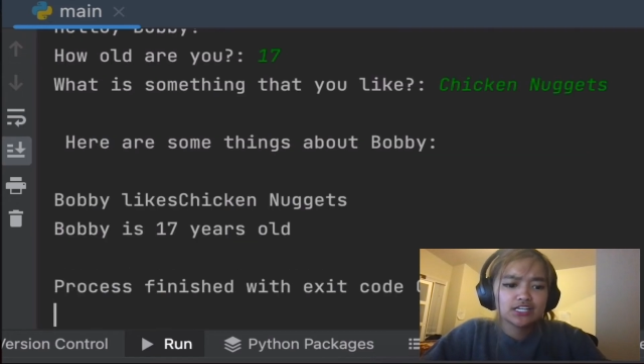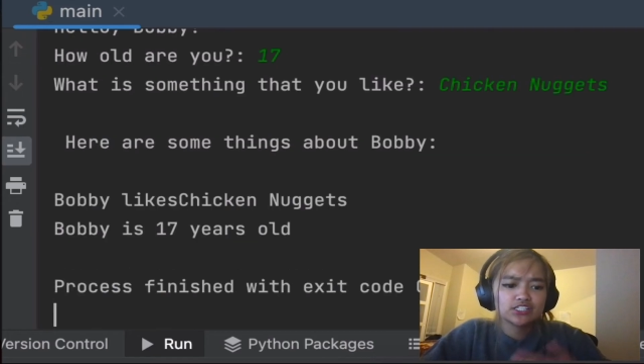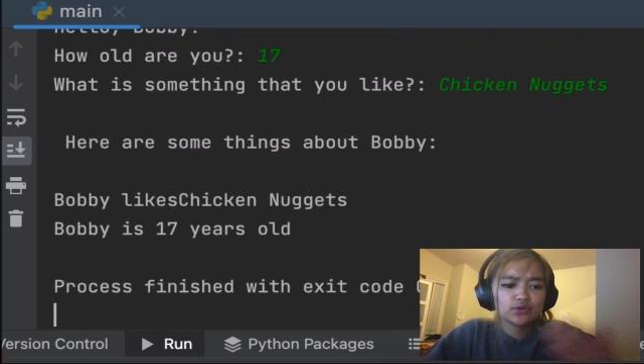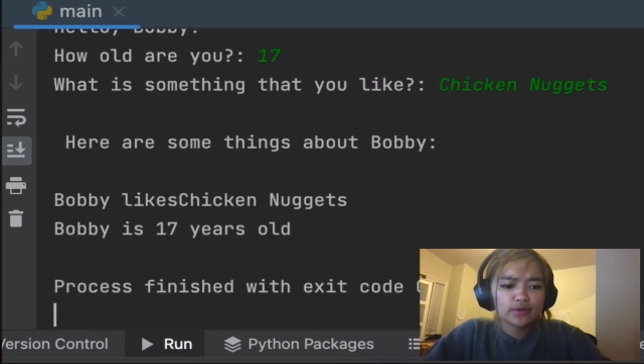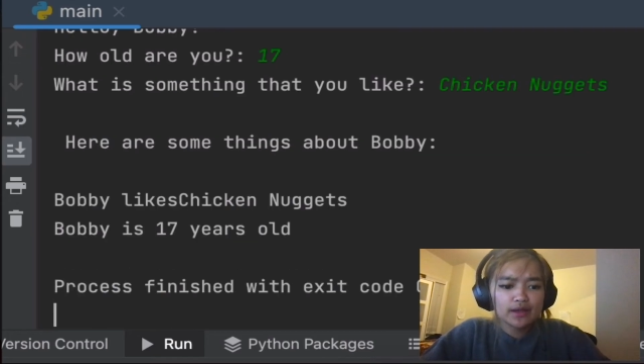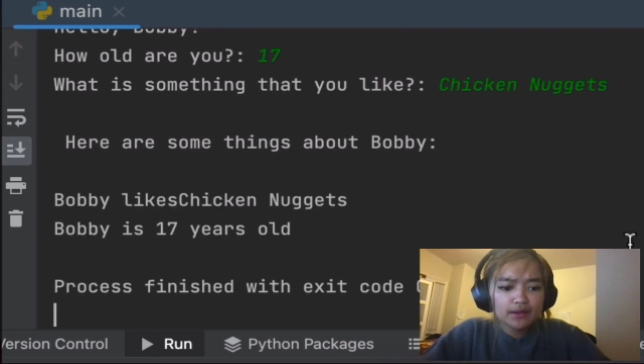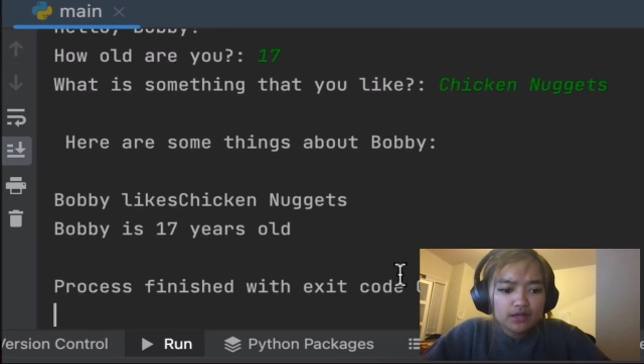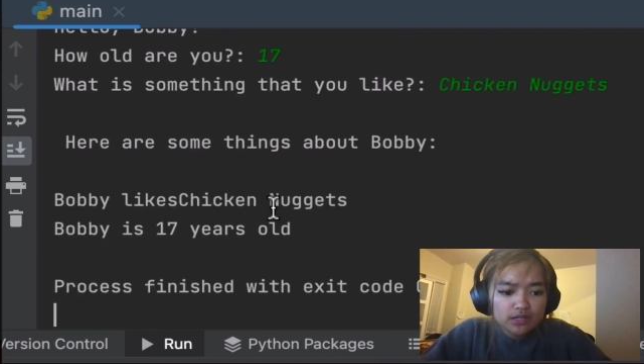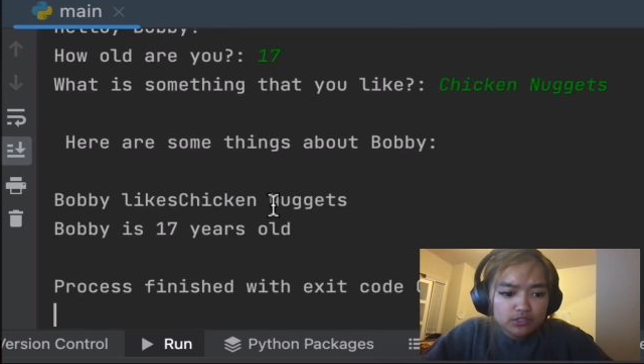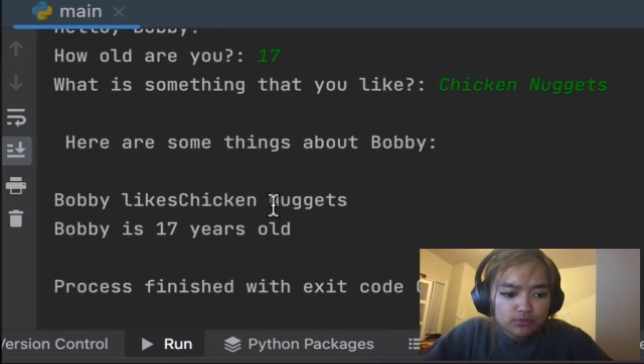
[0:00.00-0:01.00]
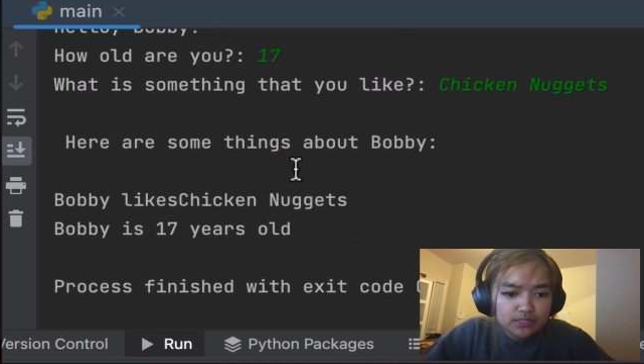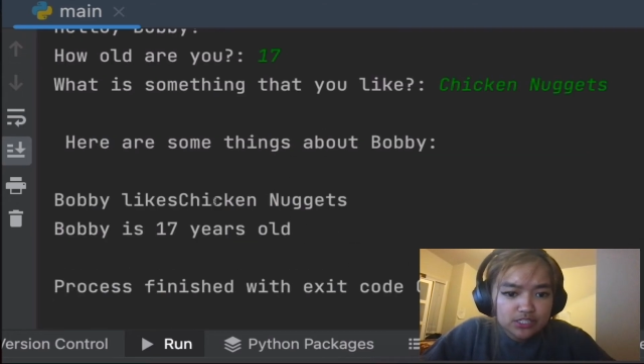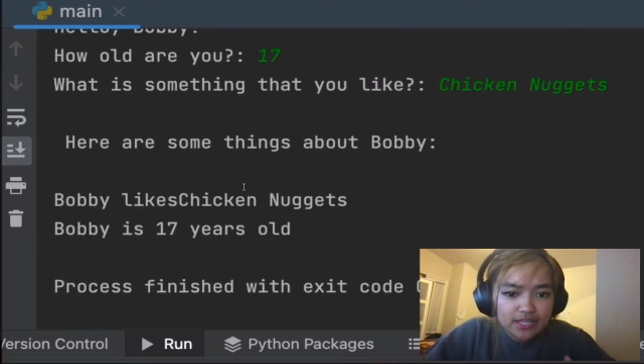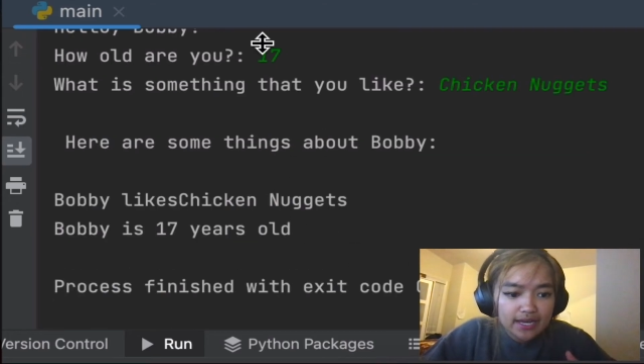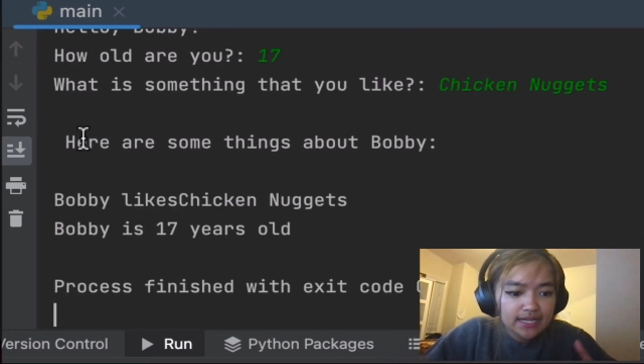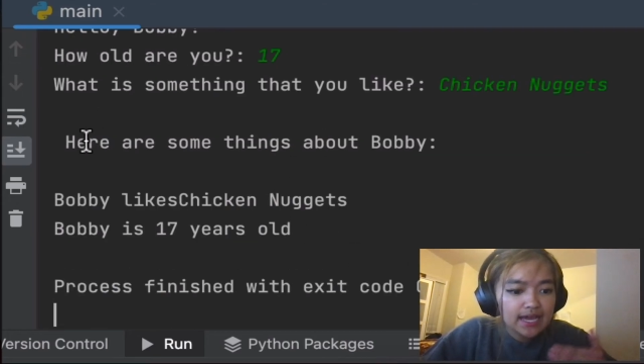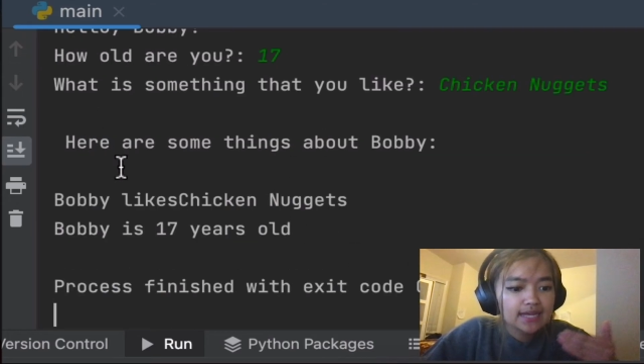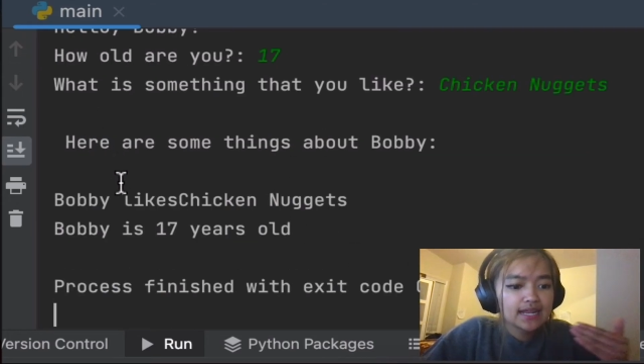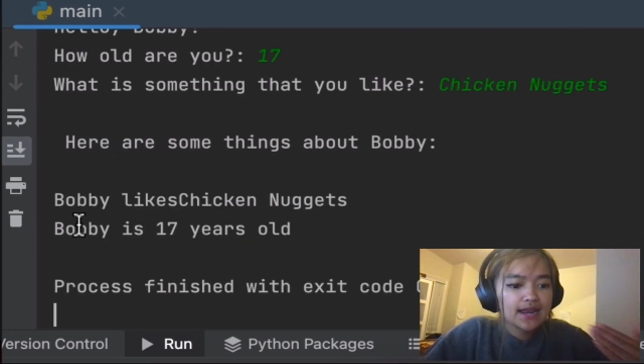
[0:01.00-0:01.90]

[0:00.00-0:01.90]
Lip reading: So we do that again,